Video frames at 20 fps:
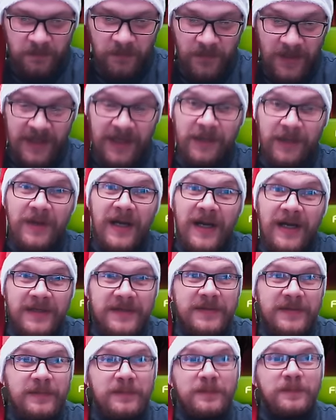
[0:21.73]
And I'll be
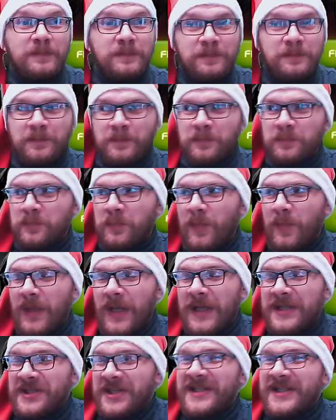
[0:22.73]
honest,
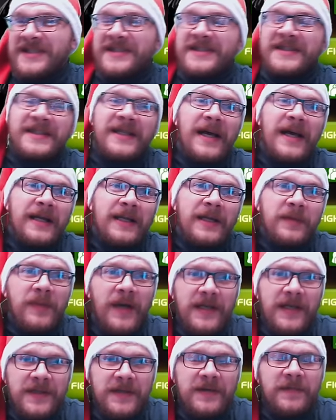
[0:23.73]
she's slightly
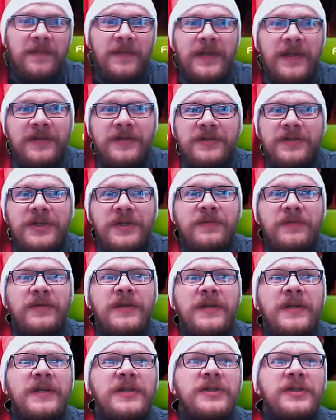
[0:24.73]
better than she
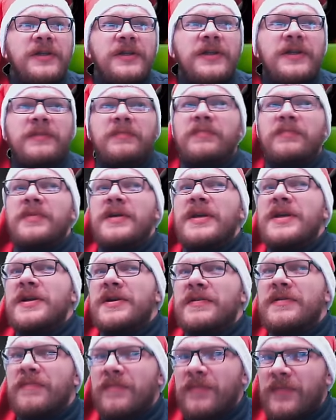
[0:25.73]
would initially
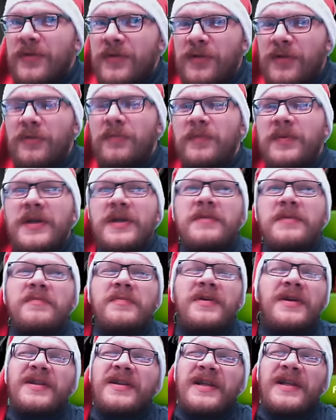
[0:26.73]
appear to be,
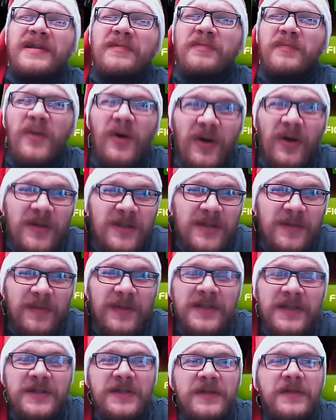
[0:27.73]
but that
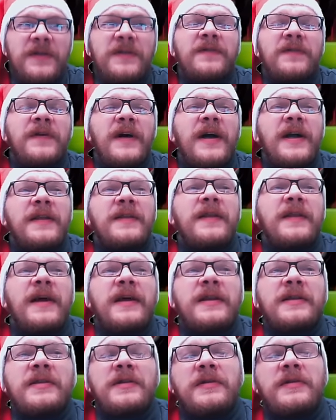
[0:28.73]
possibly is due to the fact
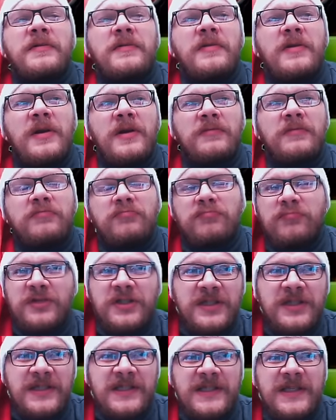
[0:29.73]
that, you know,
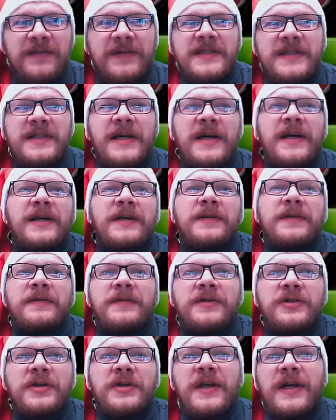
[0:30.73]
she's a 7 star and
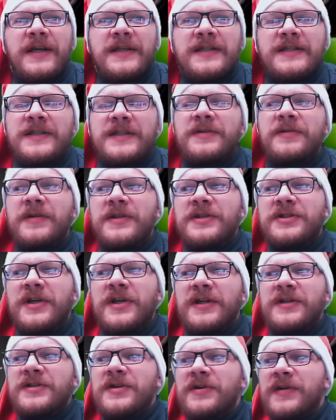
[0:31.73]
she has increased
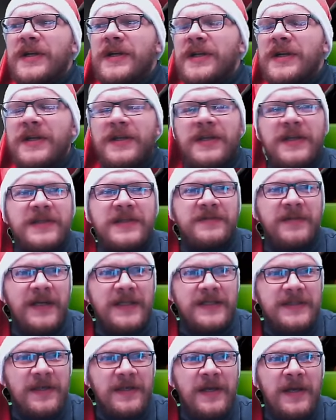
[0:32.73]
challenger rating in these
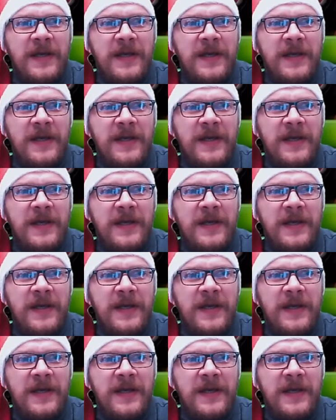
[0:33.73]
fights.